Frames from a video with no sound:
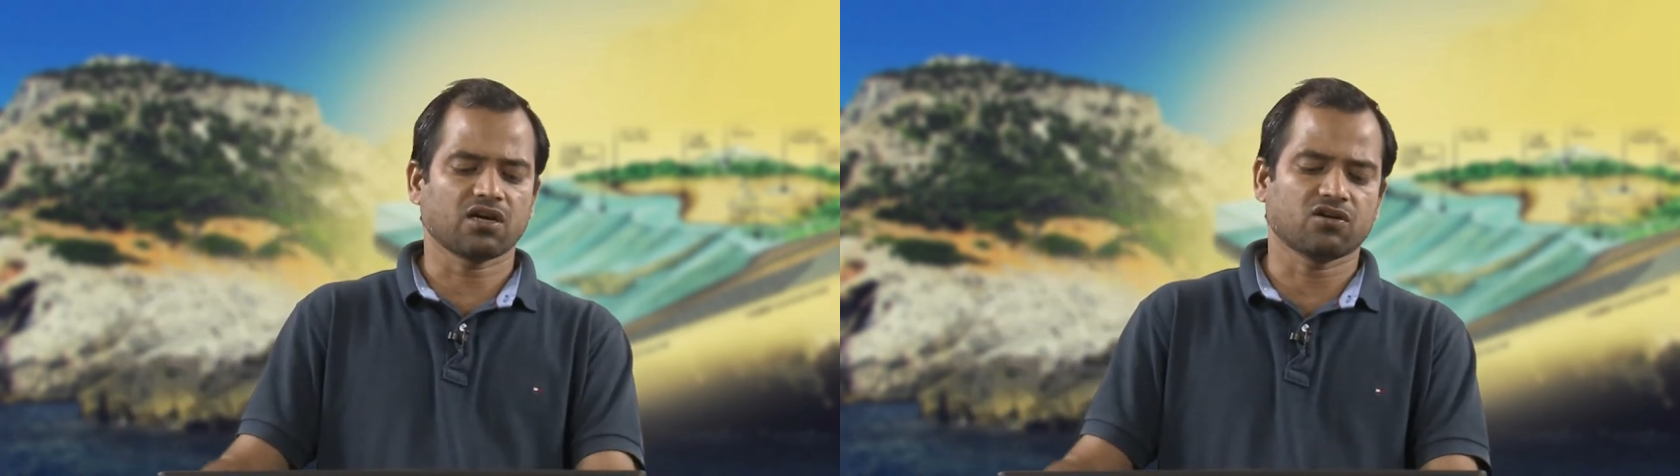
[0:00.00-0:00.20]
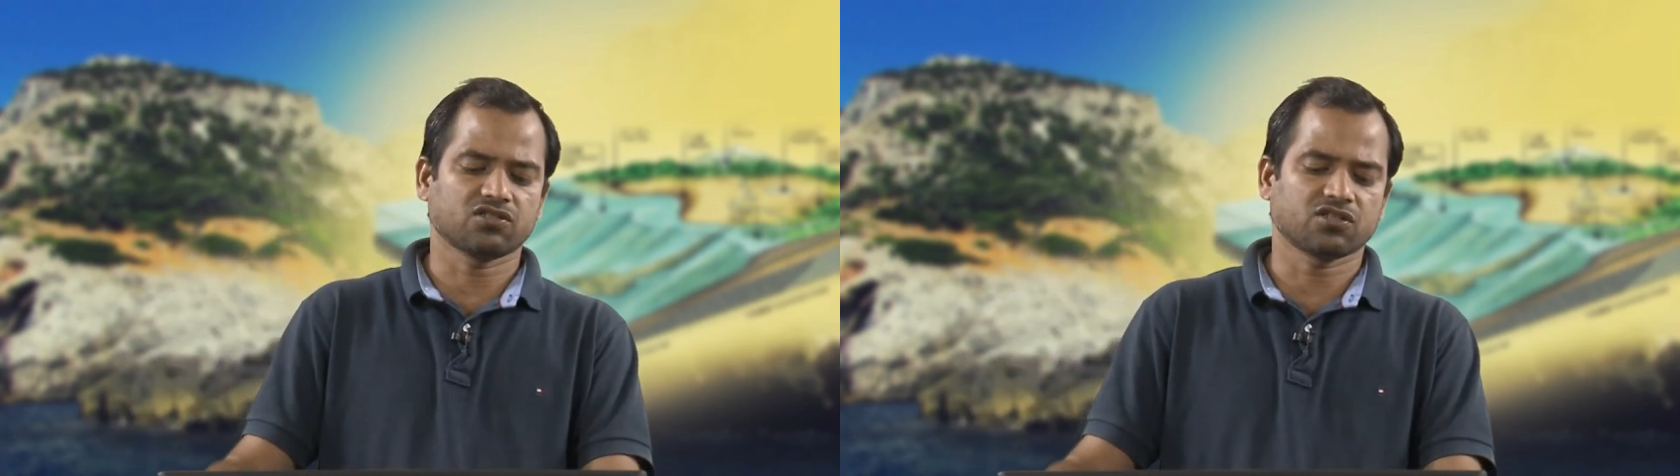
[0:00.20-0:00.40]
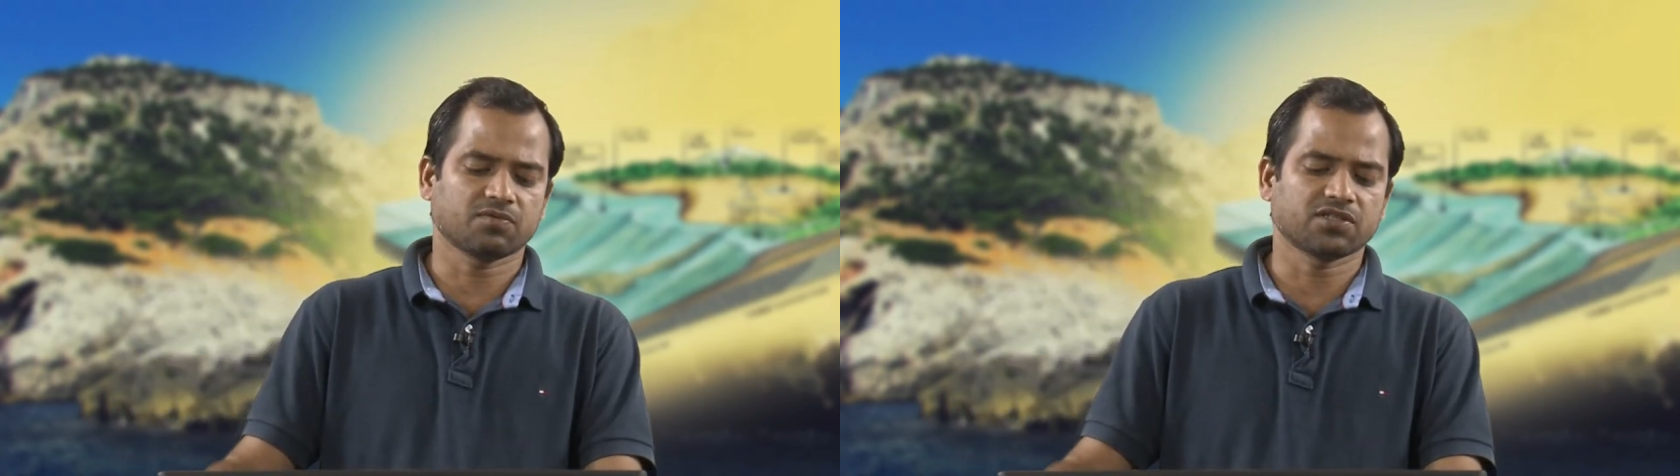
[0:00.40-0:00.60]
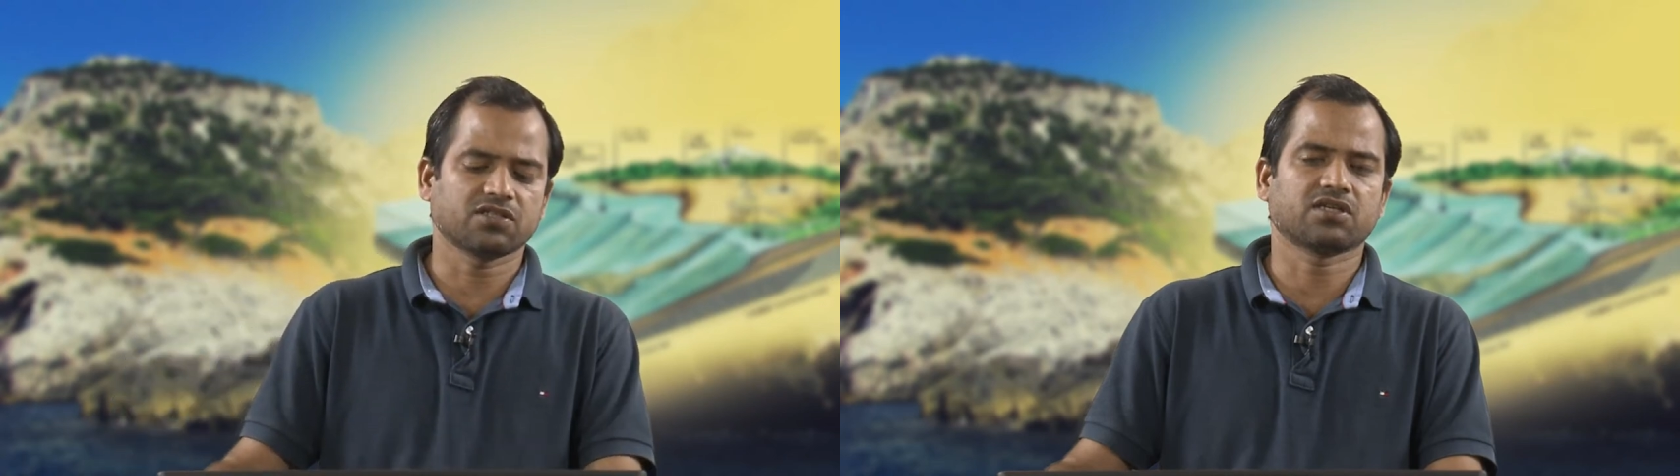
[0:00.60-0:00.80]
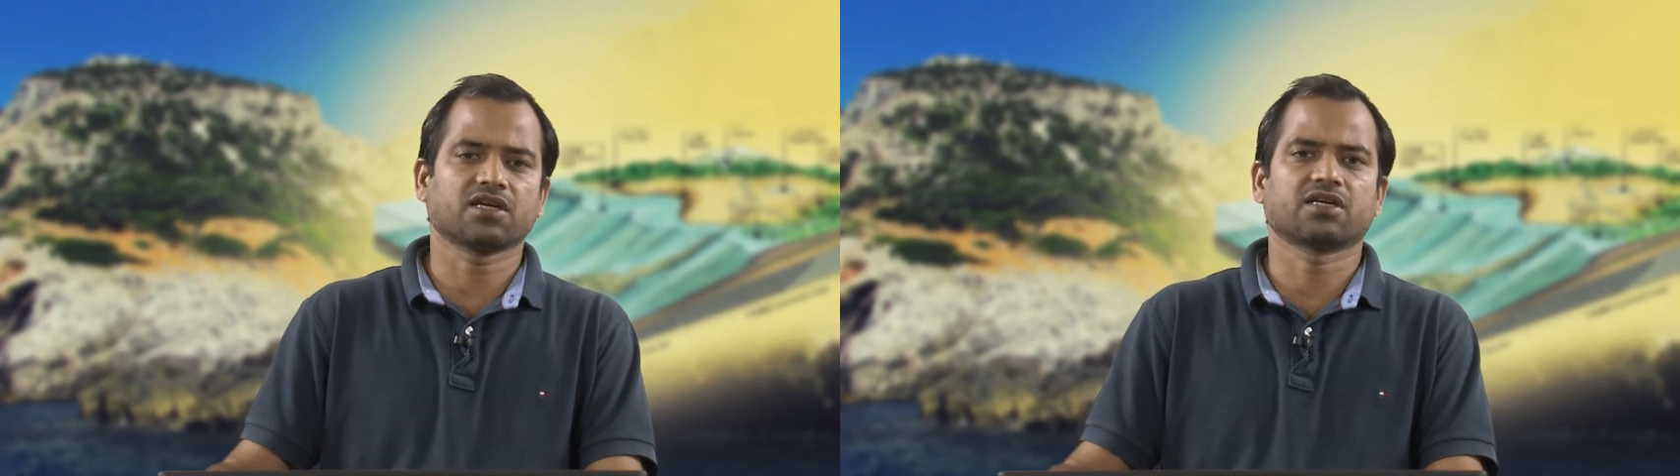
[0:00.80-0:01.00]

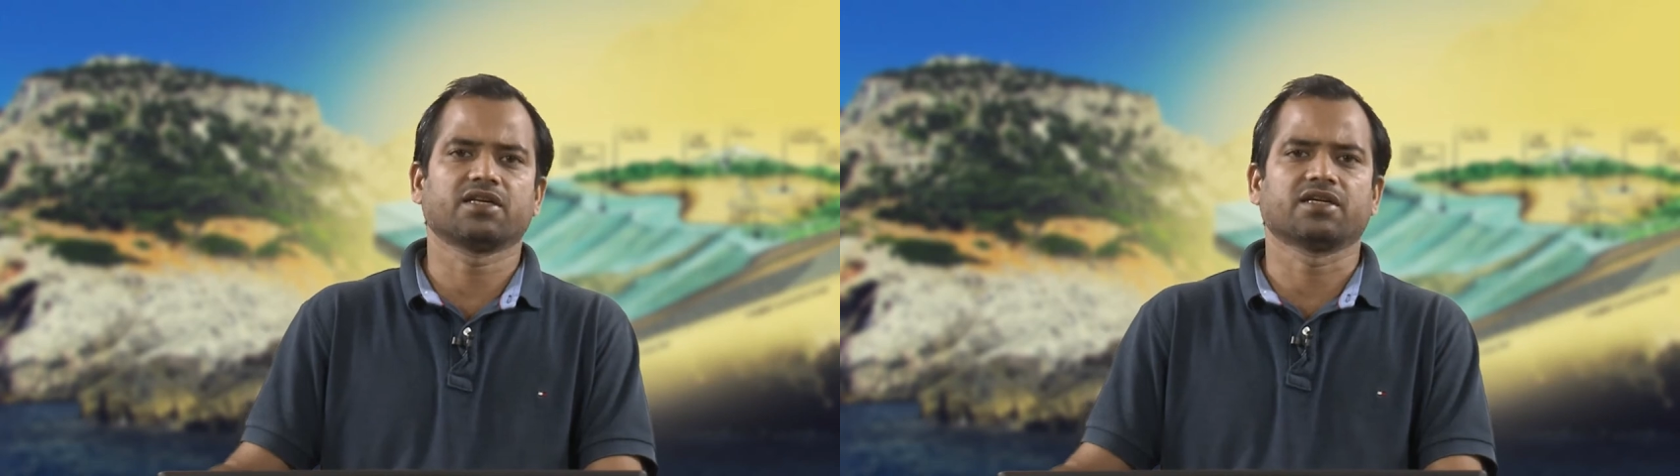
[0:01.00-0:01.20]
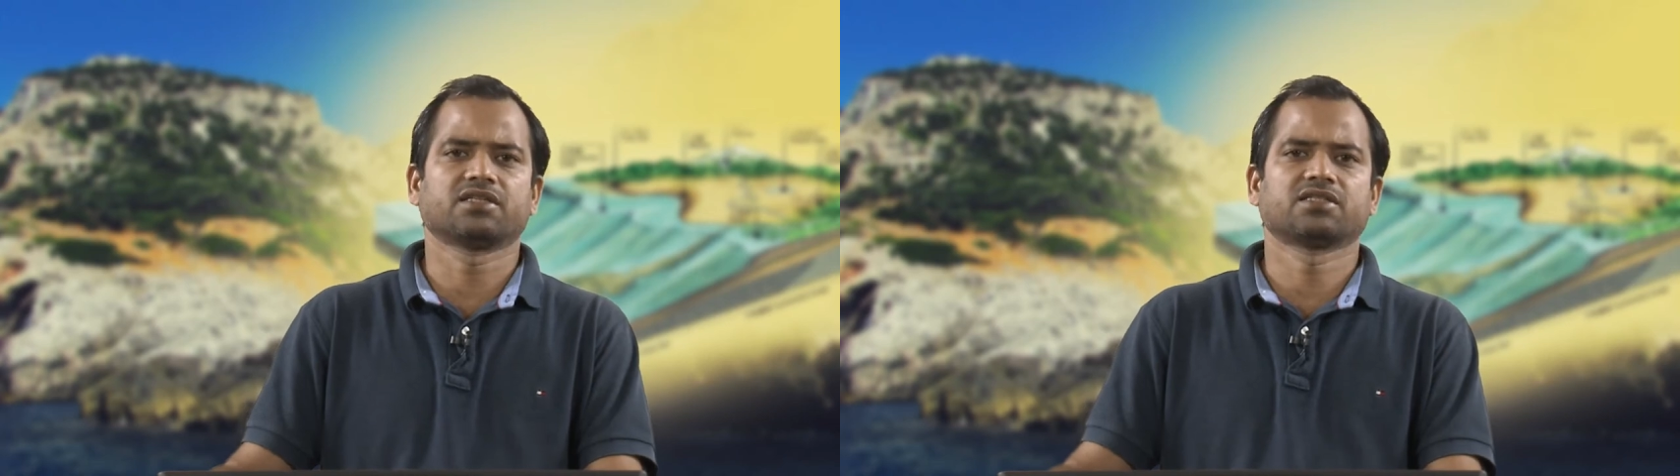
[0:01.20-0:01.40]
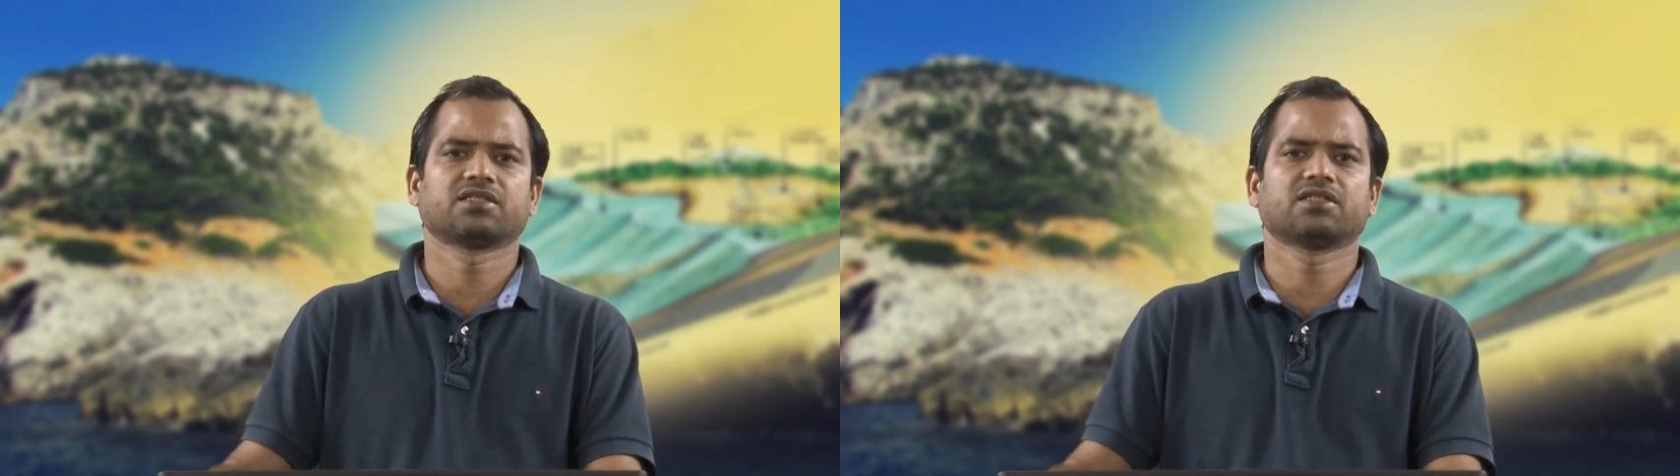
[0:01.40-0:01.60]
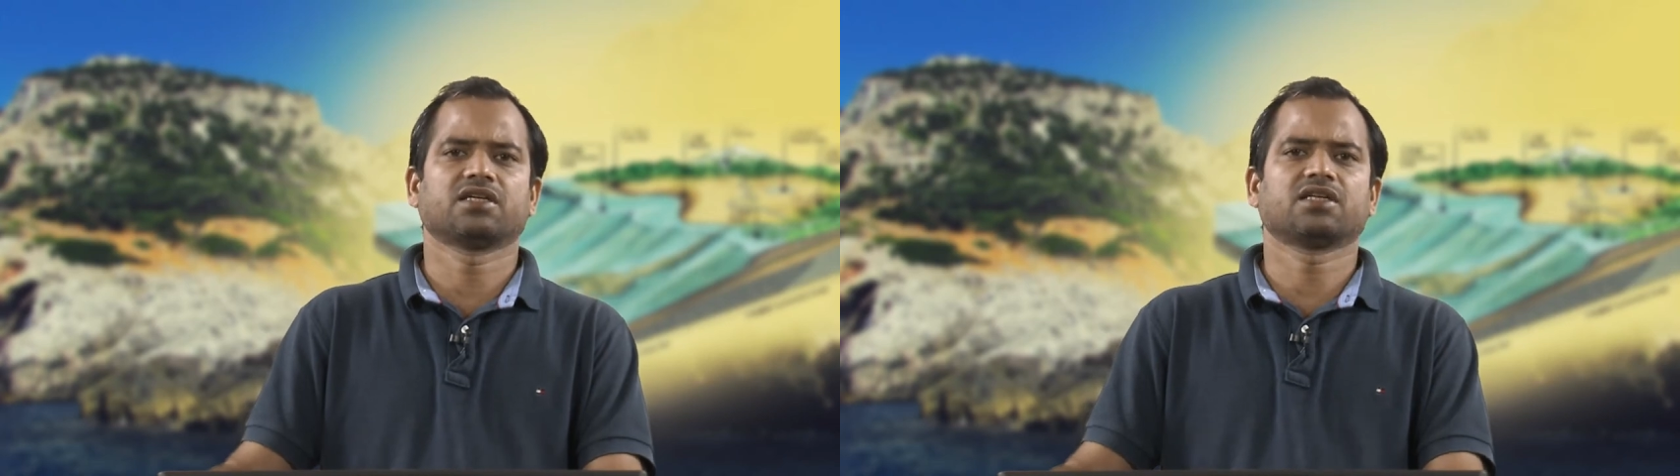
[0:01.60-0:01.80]
conservation techniques that